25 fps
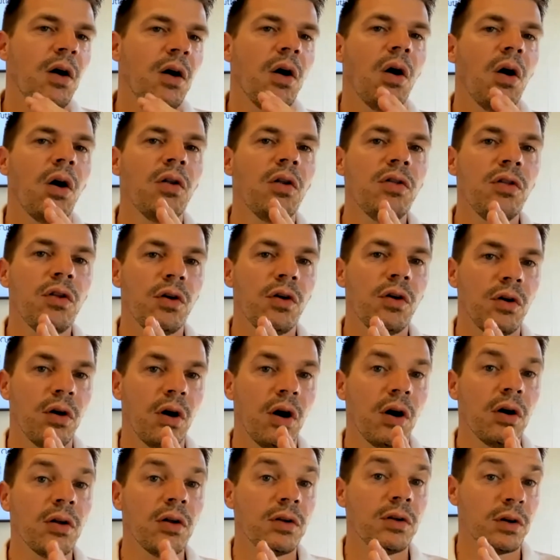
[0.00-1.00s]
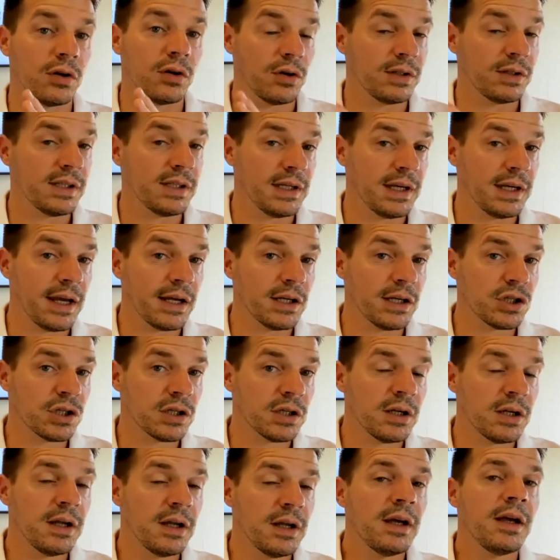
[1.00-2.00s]
on the cutting edge,
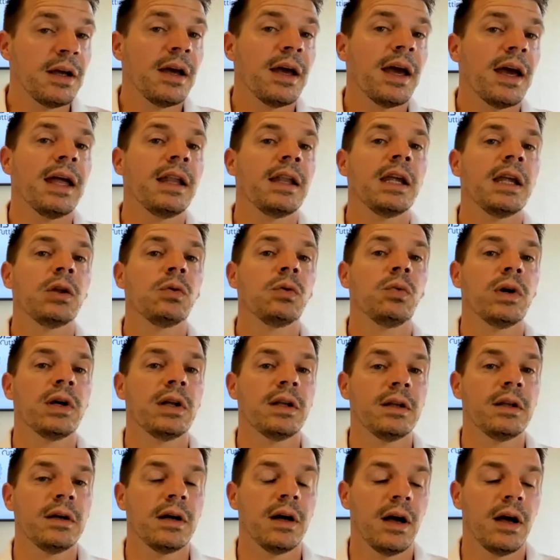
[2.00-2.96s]
and it will